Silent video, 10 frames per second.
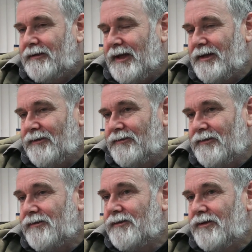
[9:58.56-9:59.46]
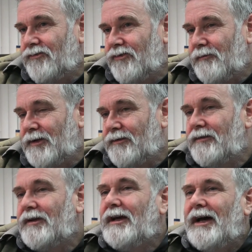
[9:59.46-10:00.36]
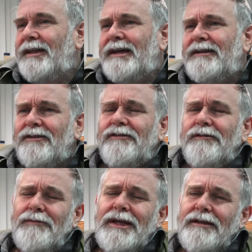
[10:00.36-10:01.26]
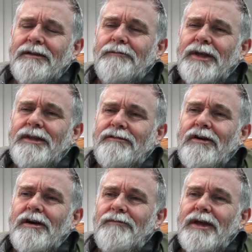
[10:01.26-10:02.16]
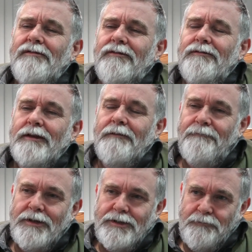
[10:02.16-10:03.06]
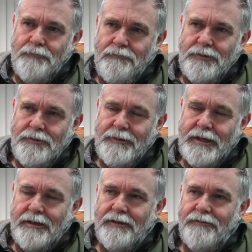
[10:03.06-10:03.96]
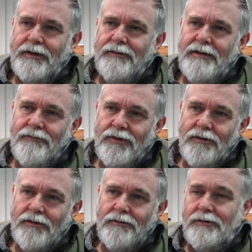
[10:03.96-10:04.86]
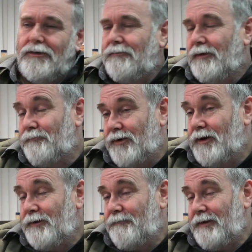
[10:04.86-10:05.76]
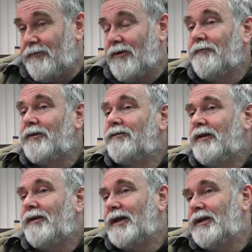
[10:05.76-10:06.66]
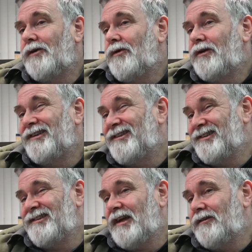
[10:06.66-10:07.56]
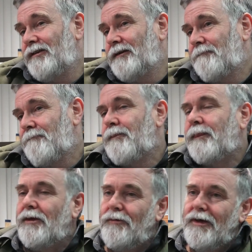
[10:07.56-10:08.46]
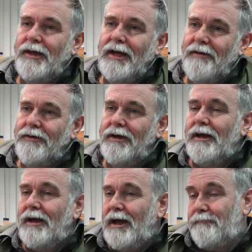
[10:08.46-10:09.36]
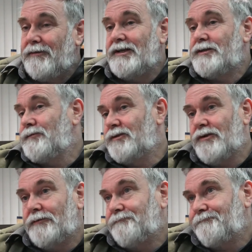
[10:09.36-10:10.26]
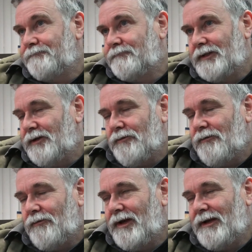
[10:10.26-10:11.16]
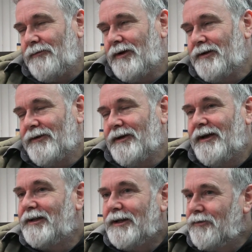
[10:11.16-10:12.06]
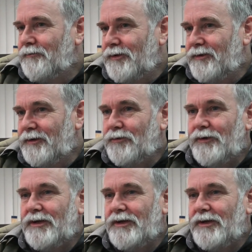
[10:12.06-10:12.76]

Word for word: then institute those treatments. And that does mean that by the time they've, they've finished doing that kind of thing, they've got appropriate amount of confidence and then go on into the second year where they have a, a placement on one of a, uh, a number of museums we